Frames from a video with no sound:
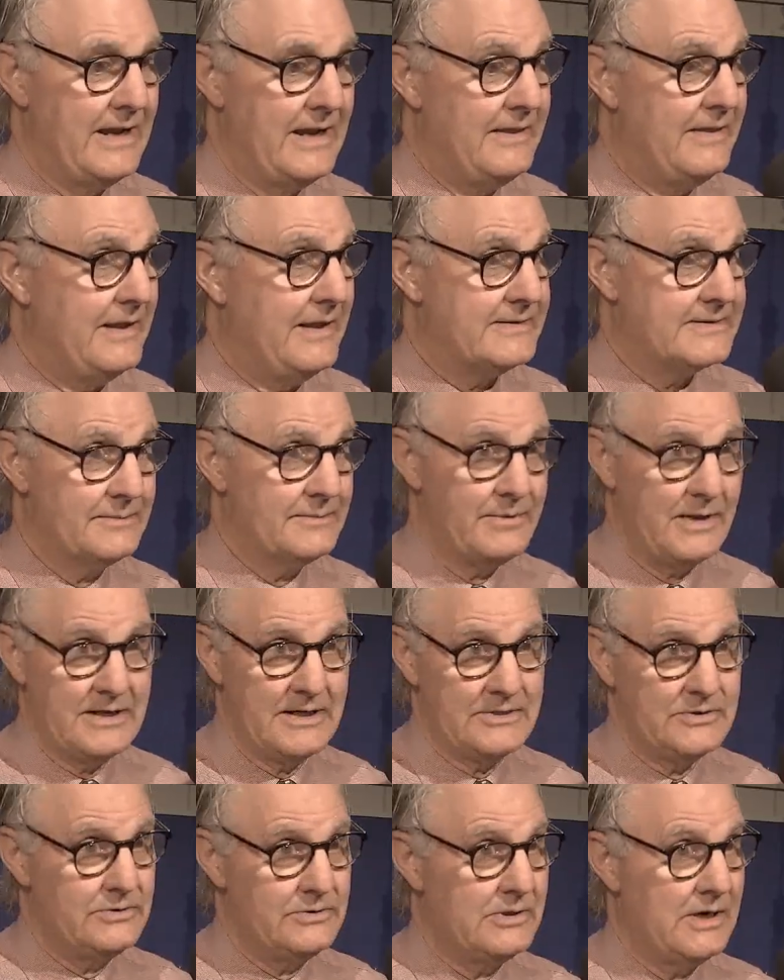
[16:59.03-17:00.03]
And that's a
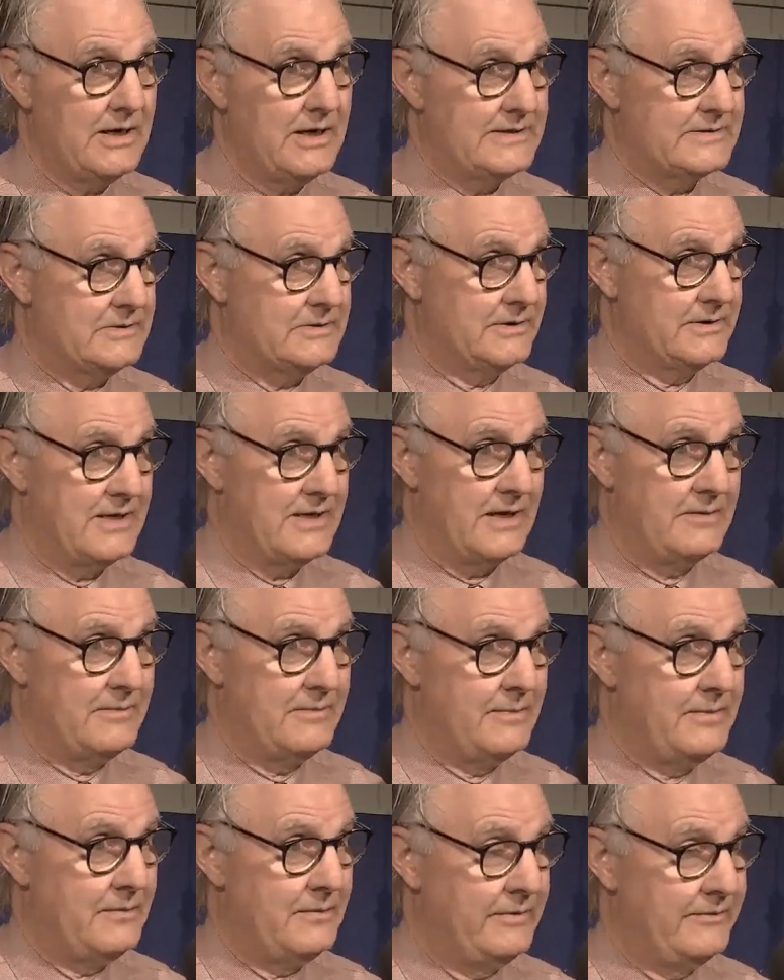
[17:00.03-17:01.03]
place you guys could come. I mean,